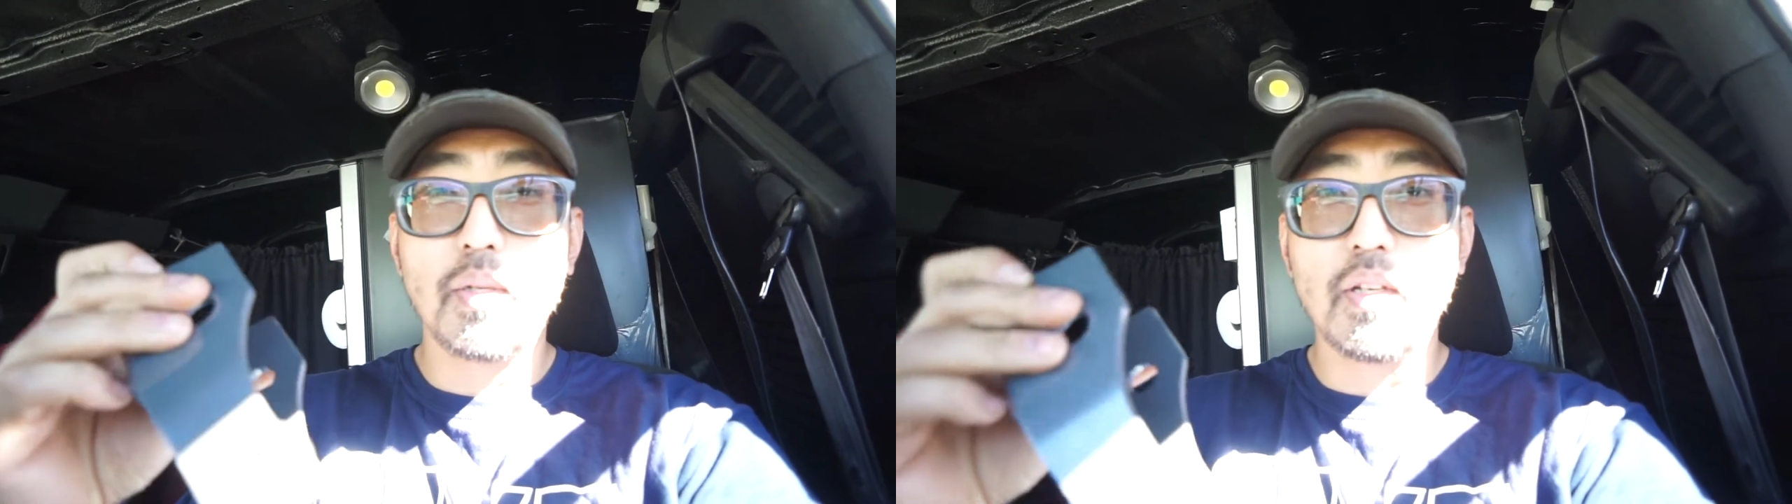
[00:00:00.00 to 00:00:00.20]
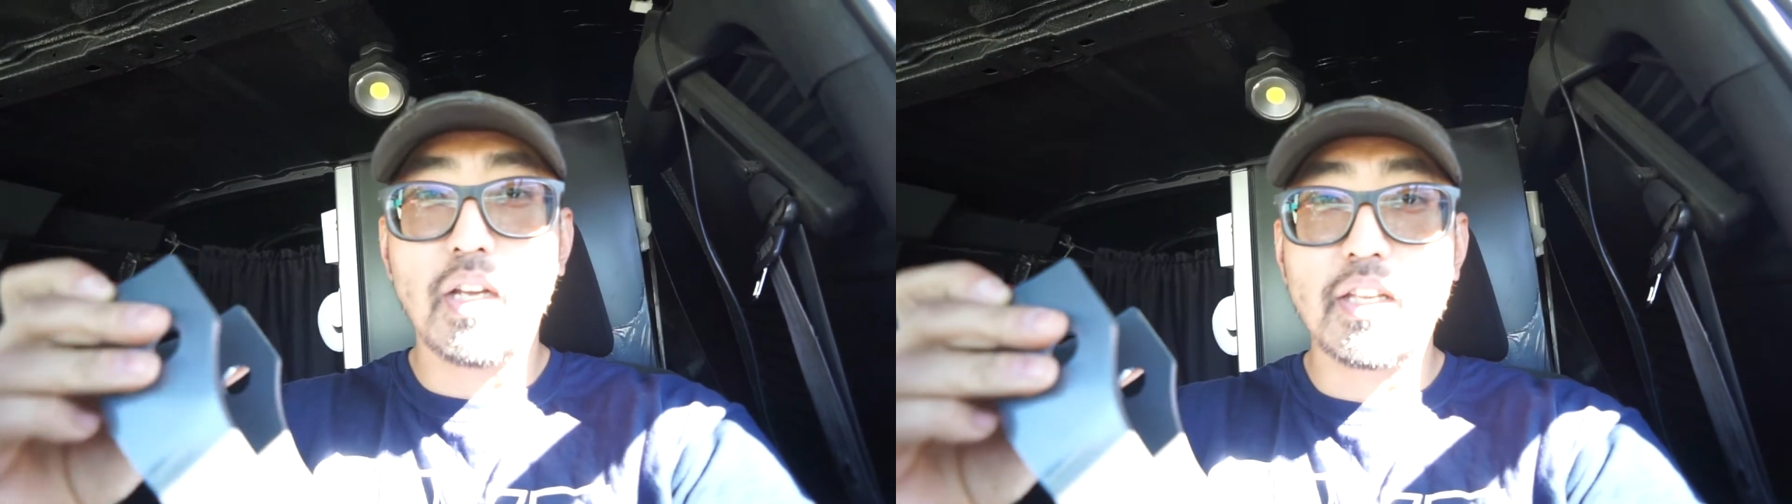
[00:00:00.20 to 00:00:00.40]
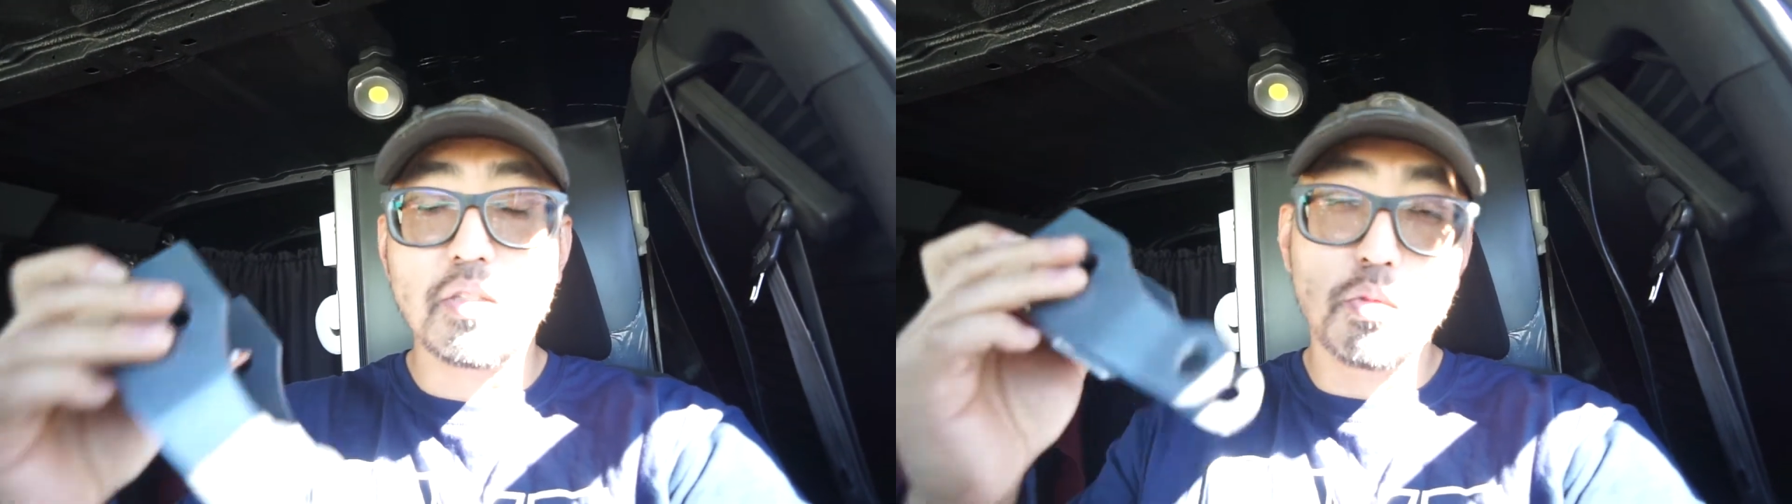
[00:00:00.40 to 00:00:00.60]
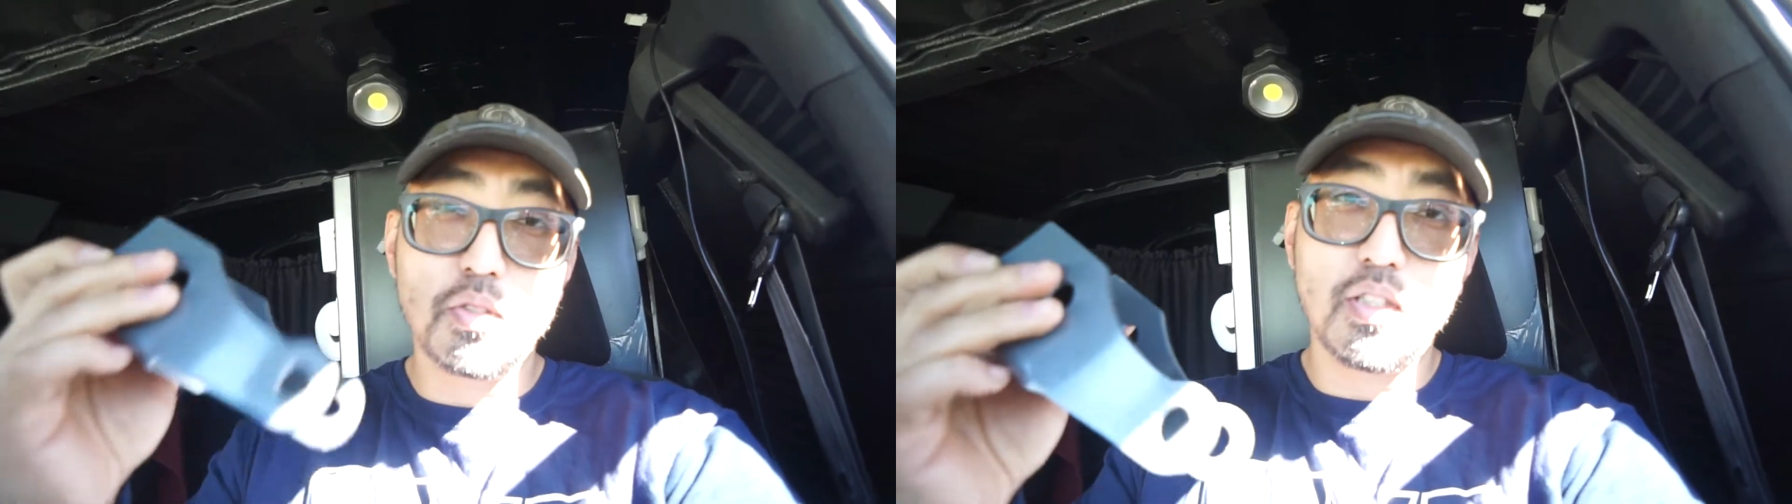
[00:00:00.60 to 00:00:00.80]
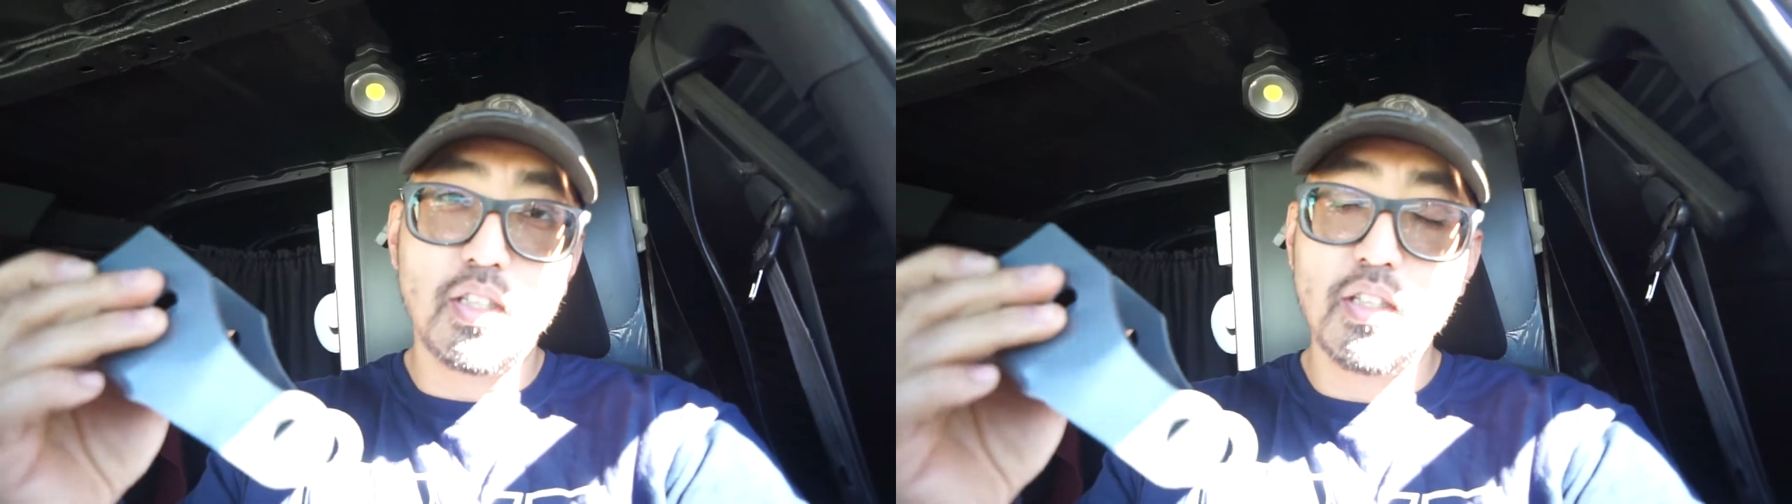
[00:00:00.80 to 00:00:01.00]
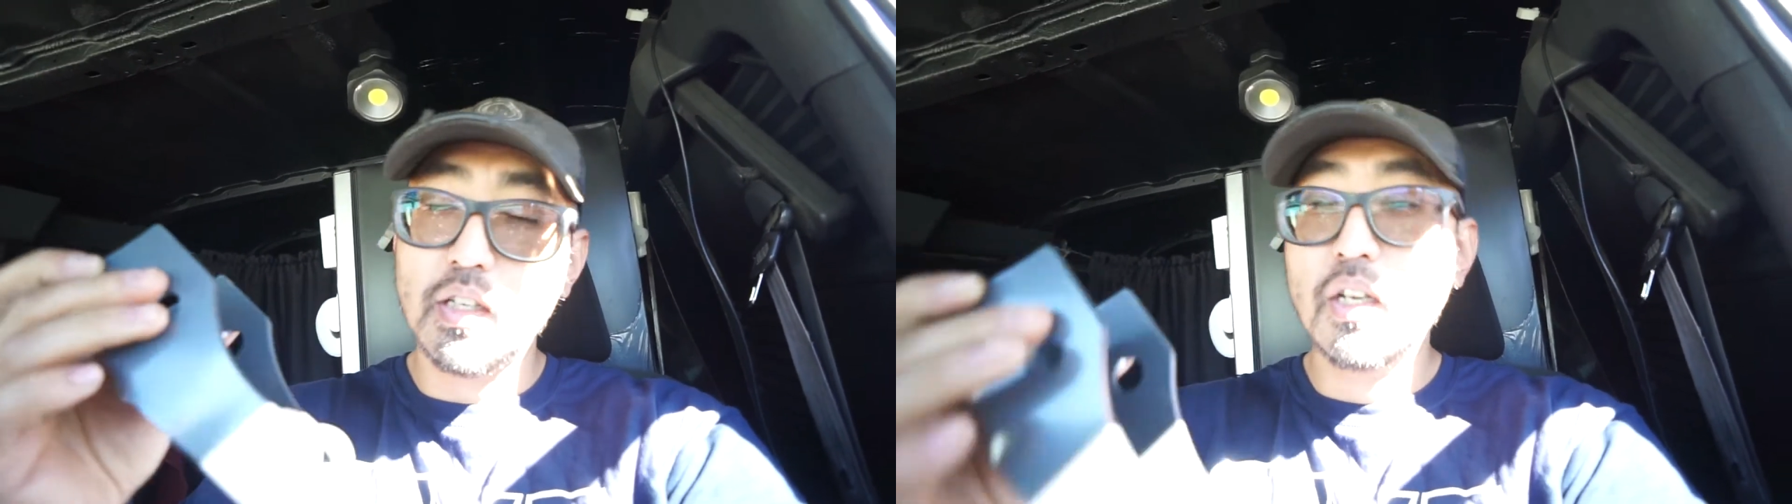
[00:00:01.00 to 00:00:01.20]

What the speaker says: but I guess we'll see